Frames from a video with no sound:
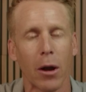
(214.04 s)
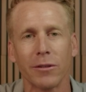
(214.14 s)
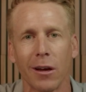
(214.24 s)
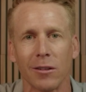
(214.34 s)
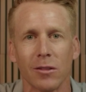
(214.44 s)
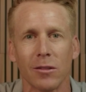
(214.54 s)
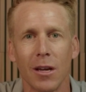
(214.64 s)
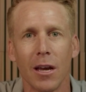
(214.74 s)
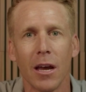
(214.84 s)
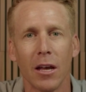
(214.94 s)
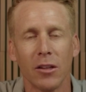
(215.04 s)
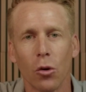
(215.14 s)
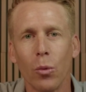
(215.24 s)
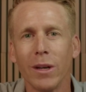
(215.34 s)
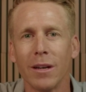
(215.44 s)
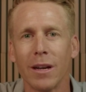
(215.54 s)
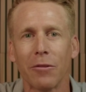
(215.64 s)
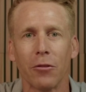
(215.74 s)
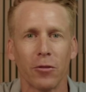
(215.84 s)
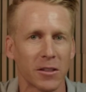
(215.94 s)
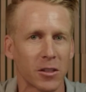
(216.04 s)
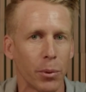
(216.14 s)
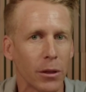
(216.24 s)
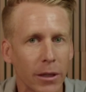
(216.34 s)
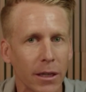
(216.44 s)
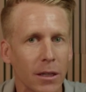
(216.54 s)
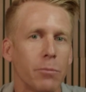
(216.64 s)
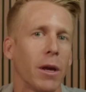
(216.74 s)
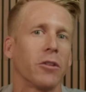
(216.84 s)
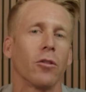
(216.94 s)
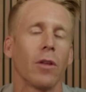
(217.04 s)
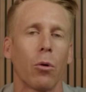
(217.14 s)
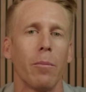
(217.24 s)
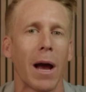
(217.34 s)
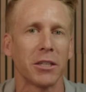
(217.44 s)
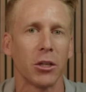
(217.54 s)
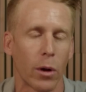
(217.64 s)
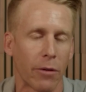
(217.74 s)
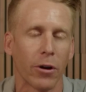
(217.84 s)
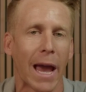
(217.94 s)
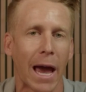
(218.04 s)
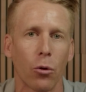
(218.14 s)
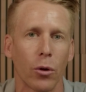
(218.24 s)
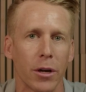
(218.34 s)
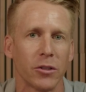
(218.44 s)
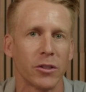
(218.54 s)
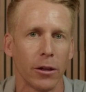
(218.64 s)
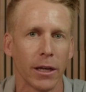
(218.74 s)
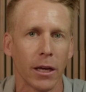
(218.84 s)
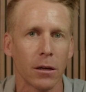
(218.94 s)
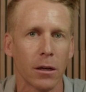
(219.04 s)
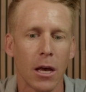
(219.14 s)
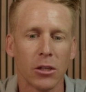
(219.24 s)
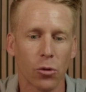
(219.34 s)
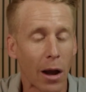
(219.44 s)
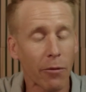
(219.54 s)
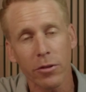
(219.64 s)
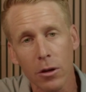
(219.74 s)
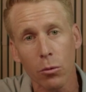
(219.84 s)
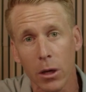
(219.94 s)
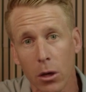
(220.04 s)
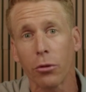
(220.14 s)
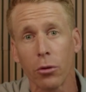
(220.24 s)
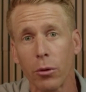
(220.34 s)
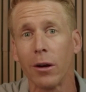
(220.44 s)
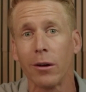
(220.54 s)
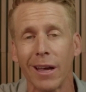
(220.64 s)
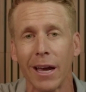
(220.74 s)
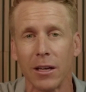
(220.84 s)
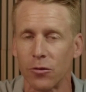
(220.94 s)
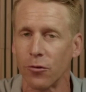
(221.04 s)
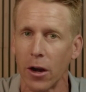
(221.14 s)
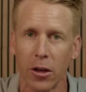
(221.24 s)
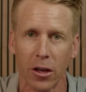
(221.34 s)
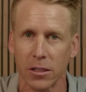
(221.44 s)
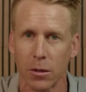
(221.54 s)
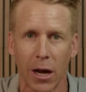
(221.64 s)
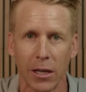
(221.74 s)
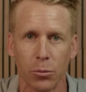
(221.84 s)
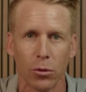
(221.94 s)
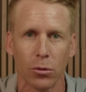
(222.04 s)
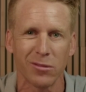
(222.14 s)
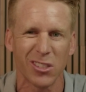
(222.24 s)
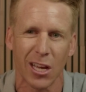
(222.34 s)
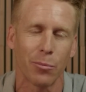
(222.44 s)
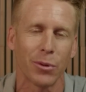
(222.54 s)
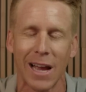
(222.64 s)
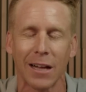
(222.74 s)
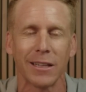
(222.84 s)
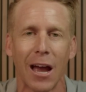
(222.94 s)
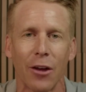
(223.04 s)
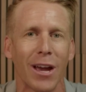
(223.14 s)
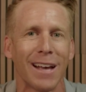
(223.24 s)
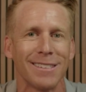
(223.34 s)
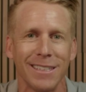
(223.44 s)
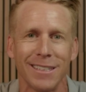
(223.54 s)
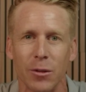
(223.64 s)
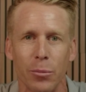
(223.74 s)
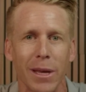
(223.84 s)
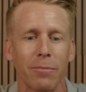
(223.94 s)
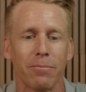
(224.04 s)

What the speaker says: does. And so we need to have the flexibility to make sure that we're matching whatever category you're selling in. So everything we go through here today is very customizable and set up exactly how you guys need it to be.